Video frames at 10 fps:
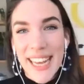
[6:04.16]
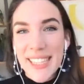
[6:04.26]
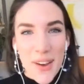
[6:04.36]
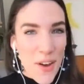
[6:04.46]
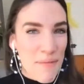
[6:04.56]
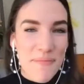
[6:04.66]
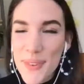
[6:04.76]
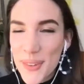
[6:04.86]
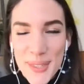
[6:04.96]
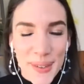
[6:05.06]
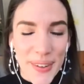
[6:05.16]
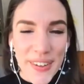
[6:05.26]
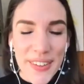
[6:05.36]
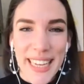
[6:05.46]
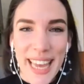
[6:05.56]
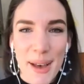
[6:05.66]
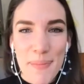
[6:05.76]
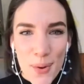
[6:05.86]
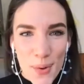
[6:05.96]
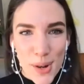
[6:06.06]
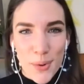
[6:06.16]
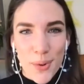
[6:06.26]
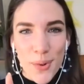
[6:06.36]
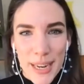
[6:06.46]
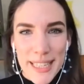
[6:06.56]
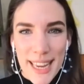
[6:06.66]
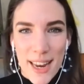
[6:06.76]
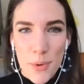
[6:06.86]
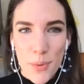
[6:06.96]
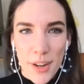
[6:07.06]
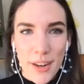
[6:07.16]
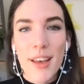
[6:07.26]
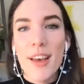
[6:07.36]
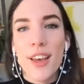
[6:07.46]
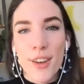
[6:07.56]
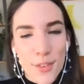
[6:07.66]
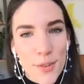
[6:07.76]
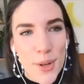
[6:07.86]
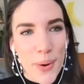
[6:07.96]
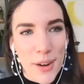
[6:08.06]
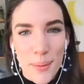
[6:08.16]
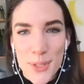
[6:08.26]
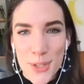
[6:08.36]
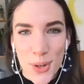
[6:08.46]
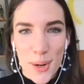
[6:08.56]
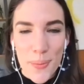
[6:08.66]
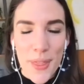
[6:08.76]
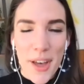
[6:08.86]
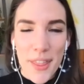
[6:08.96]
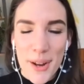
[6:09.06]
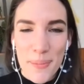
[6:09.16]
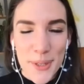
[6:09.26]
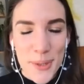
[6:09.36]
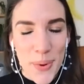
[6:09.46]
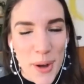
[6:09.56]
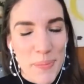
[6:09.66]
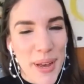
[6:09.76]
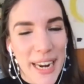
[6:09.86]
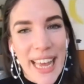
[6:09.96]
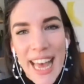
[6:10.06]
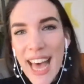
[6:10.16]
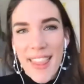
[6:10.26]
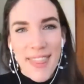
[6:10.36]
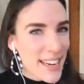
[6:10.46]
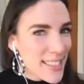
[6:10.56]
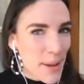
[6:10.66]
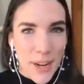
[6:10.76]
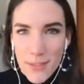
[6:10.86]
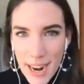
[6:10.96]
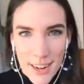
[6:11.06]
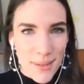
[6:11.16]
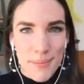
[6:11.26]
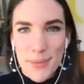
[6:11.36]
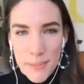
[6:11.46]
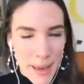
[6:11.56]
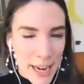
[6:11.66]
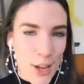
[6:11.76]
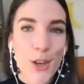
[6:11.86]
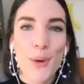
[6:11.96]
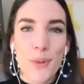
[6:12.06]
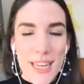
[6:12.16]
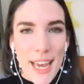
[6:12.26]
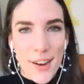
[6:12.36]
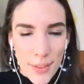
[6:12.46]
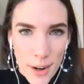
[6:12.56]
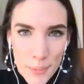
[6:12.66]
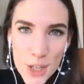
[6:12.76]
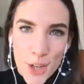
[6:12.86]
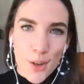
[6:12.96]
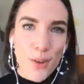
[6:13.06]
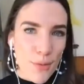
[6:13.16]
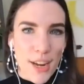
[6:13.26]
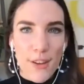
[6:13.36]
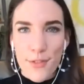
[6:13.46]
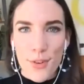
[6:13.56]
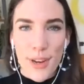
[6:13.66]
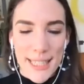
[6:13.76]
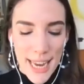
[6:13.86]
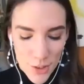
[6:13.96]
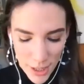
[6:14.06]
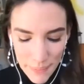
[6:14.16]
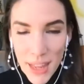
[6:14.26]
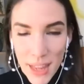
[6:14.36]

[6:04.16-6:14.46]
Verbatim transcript: So not too hard to get, but all it will always say number one. You're also welcome to join in with other numbers as well. But and then somebody random, doesn't matter who, will take on the number two, three, four, etc